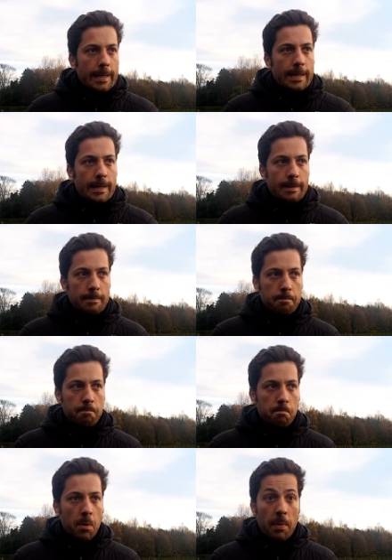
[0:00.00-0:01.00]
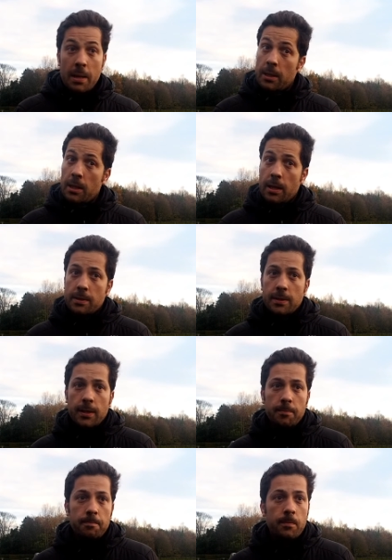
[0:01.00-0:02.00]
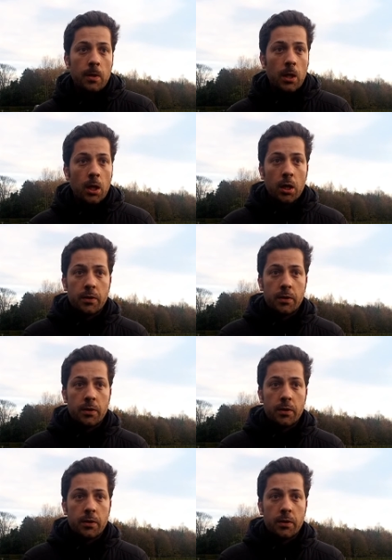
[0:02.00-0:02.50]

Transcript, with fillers: Um, but mainly that's it a lot of